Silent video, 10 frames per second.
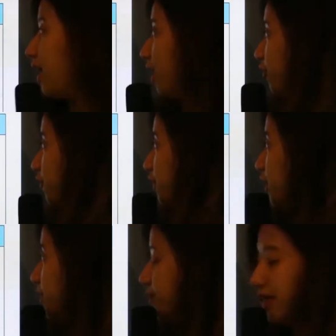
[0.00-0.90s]

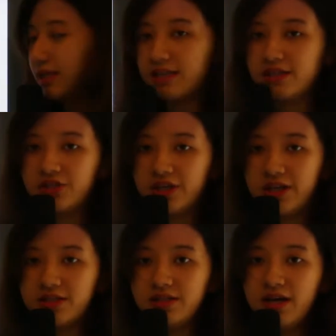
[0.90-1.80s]
alpha and beta
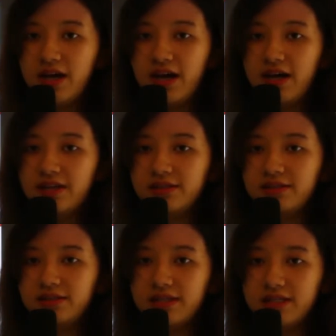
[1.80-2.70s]
chains,
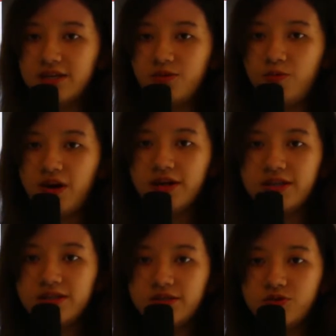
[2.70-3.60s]
and the second one
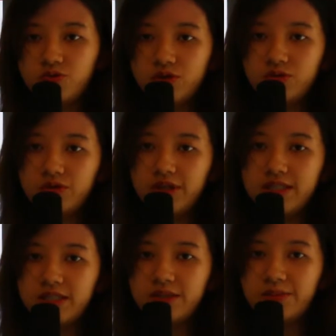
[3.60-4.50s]
is a
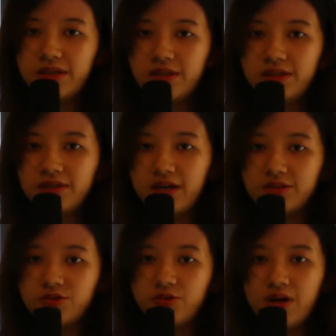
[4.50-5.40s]
structurally similar
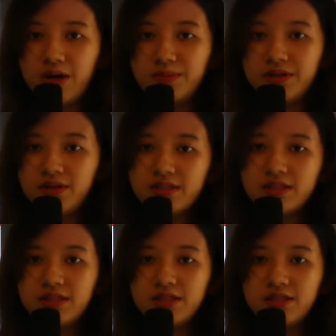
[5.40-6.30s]
heterodimer
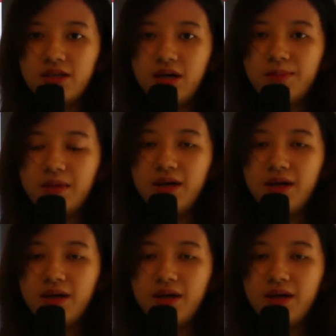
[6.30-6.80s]
consisting of